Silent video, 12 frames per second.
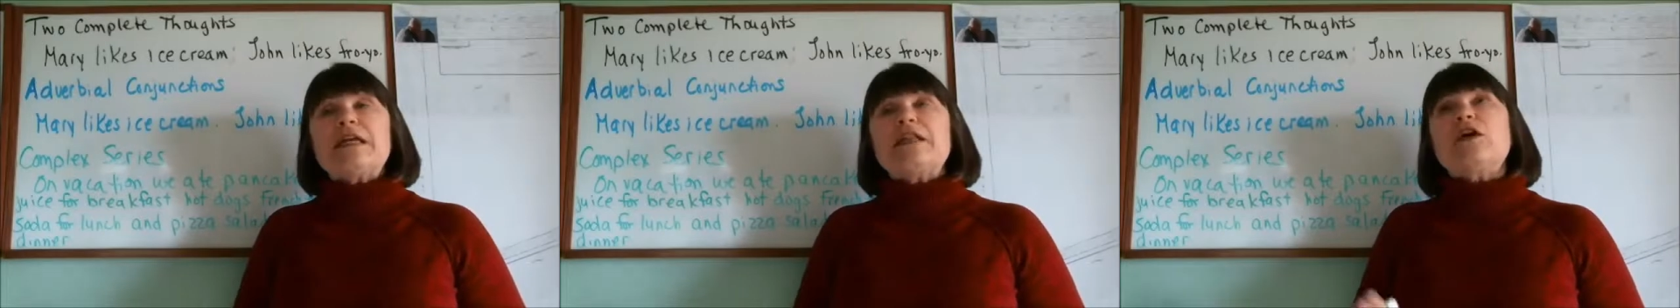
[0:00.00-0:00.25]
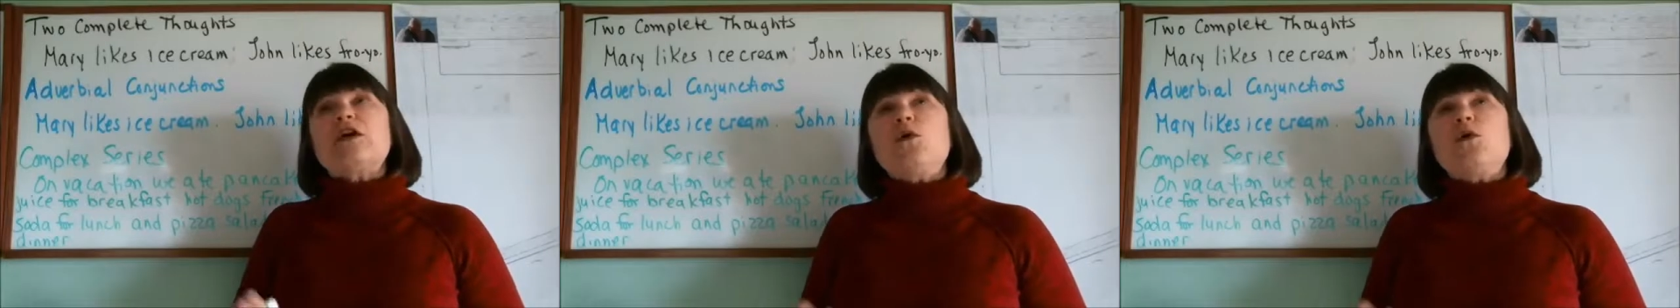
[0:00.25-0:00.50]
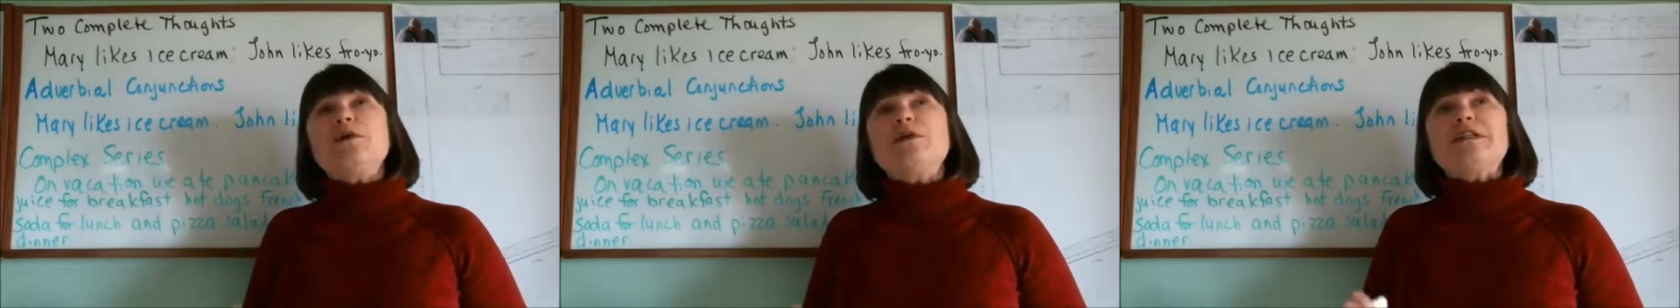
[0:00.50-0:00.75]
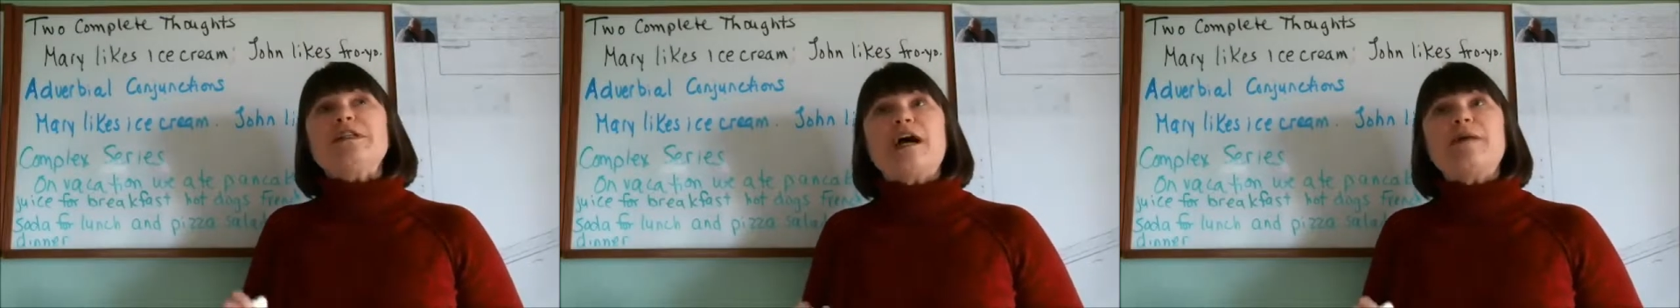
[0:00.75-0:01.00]
The only
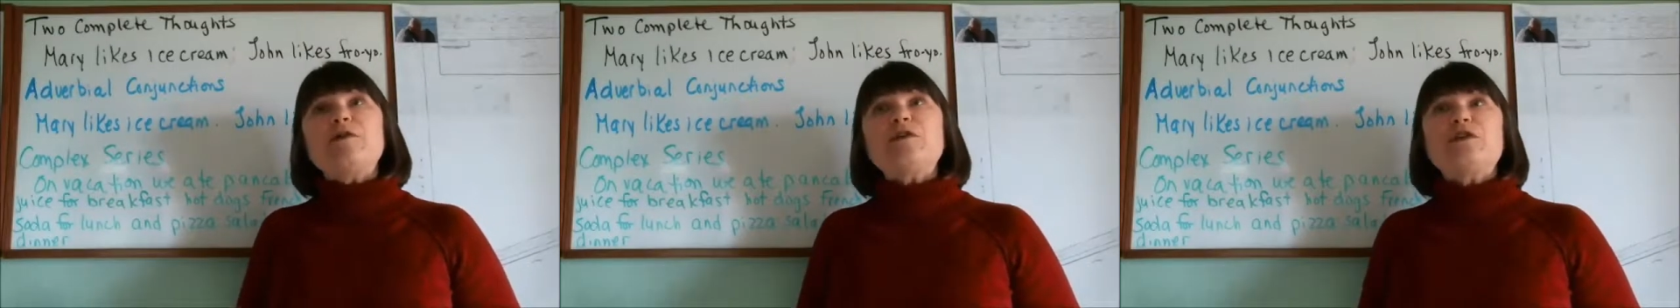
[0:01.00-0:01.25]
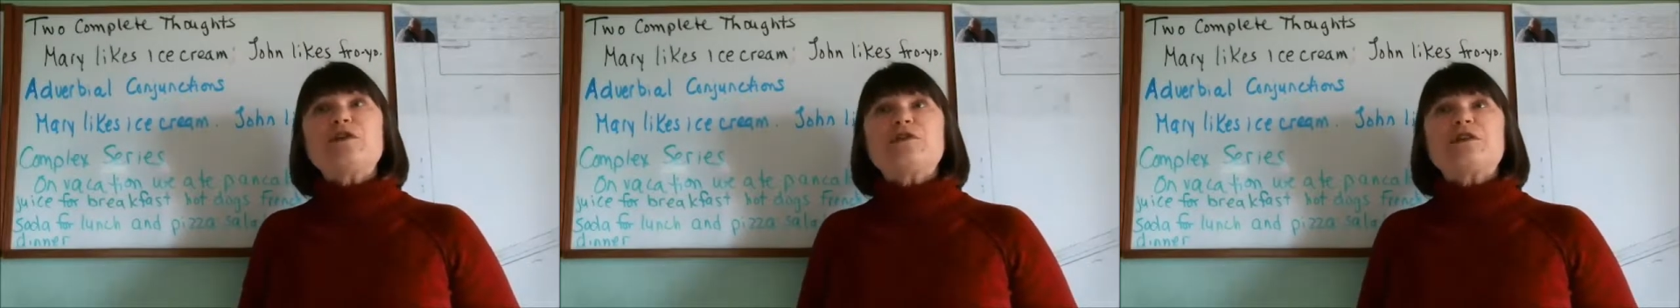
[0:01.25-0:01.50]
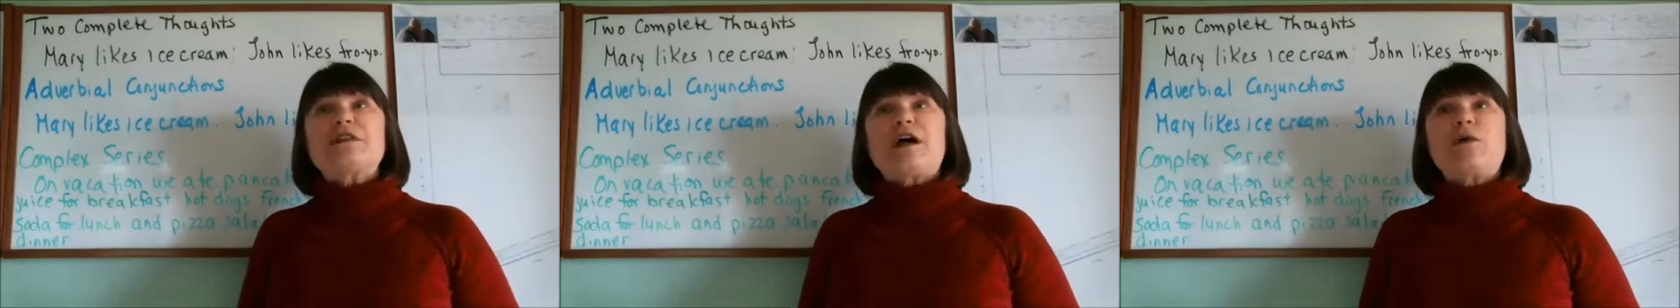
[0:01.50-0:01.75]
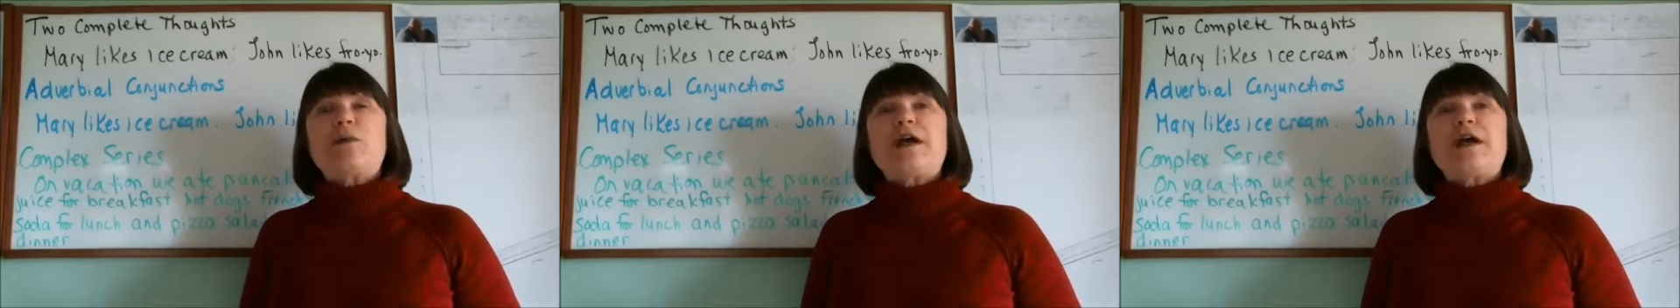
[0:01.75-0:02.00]
time you'd use it
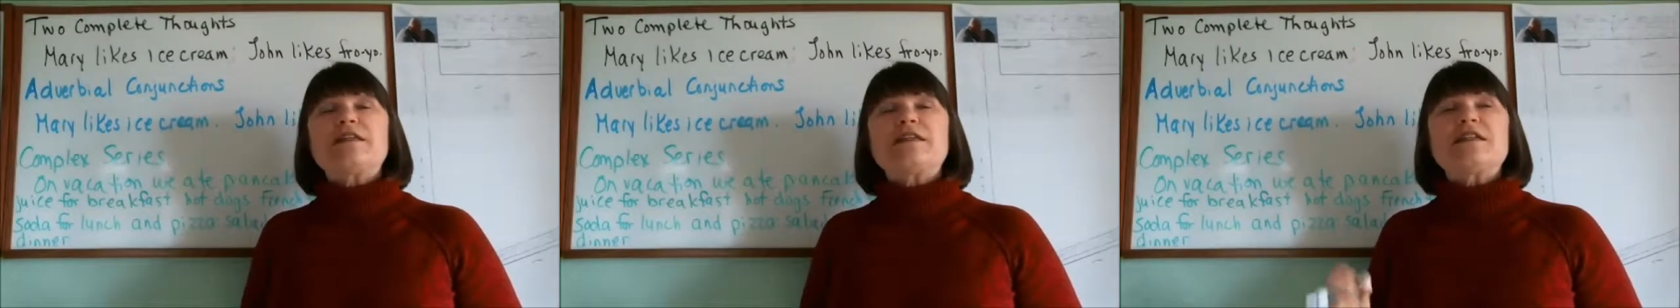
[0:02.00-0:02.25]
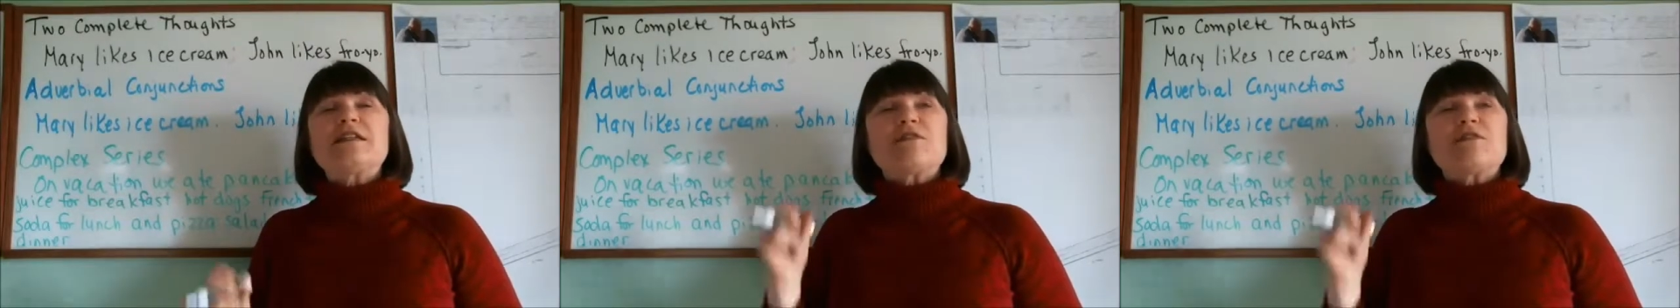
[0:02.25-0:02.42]
that way is if